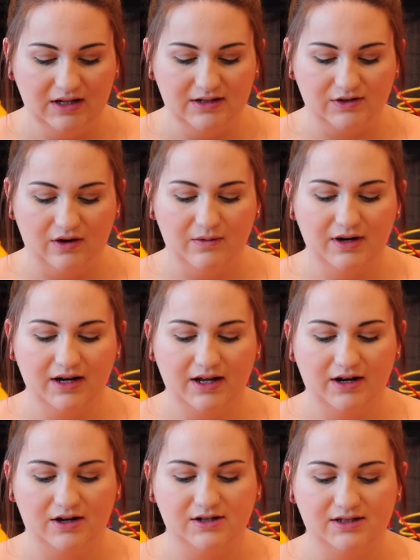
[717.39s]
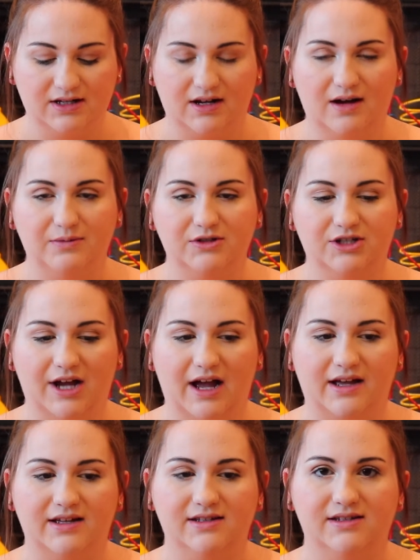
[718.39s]
So I wanted to get her just a couple
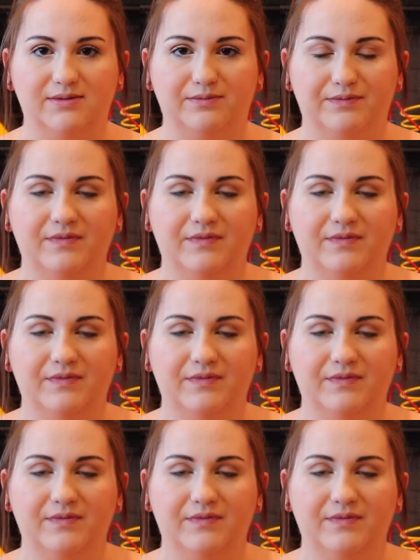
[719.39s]
jackets.